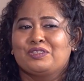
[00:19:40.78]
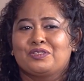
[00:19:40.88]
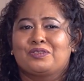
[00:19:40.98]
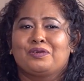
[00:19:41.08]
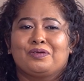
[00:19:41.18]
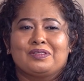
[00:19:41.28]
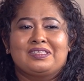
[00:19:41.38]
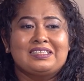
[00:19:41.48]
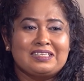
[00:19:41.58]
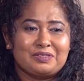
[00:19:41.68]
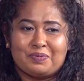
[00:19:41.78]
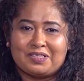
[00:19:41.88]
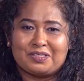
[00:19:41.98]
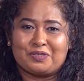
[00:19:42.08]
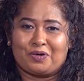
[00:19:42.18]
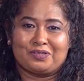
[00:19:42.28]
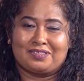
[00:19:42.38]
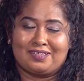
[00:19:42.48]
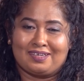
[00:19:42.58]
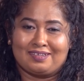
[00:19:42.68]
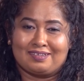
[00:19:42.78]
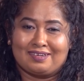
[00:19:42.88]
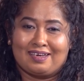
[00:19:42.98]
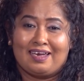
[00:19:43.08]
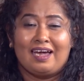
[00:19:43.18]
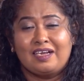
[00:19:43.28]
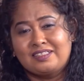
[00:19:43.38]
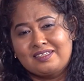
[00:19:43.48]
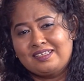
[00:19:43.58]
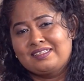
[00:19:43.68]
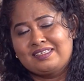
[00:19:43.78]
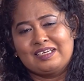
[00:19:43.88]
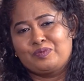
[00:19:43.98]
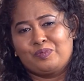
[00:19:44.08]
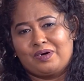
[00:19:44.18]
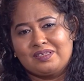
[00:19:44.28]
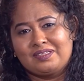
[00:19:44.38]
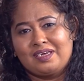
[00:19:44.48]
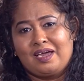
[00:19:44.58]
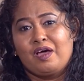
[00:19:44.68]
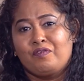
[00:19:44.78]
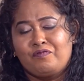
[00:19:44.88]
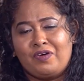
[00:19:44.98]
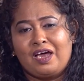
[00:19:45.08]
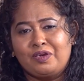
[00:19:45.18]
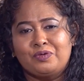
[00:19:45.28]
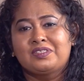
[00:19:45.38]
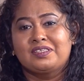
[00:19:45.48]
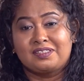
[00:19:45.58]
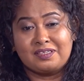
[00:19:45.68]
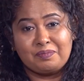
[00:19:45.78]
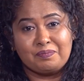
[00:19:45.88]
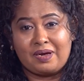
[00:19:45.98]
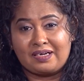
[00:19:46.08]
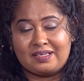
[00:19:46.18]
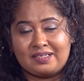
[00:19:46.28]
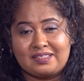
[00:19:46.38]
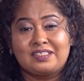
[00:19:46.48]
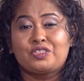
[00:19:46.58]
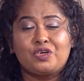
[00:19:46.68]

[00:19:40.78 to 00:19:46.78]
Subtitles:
So this is Mrs. Austin. And she said value system matters. It's